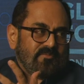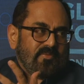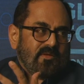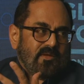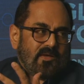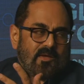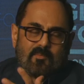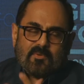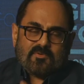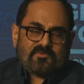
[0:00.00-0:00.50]

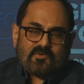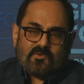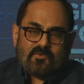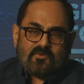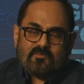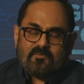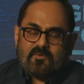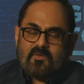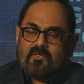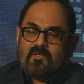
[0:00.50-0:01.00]
I mean,
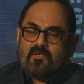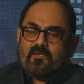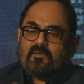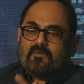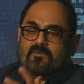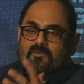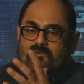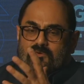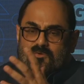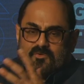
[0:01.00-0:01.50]
so,
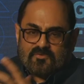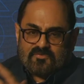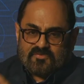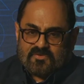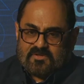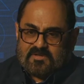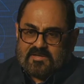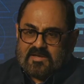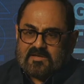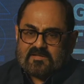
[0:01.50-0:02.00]
you've
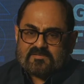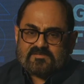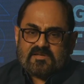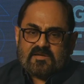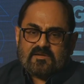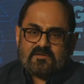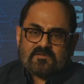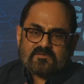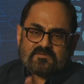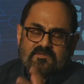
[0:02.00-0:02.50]
seen data
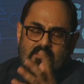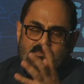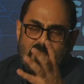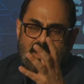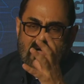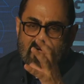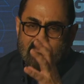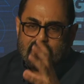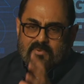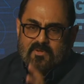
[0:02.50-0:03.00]
centers come
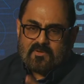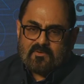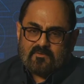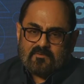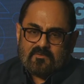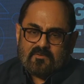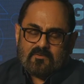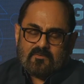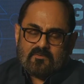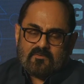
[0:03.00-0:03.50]
up
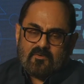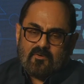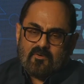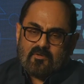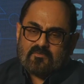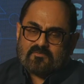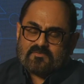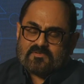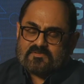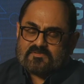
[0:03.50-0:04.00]
and,
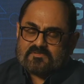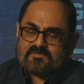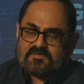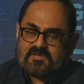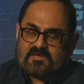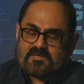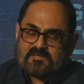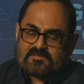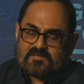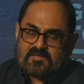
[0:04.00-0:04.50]
all of this
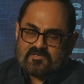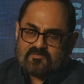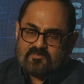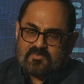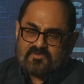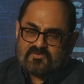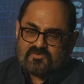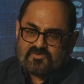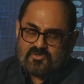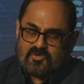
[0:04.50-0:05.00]
data that has
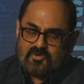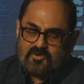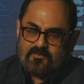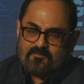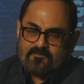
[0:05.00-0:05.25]
been stored.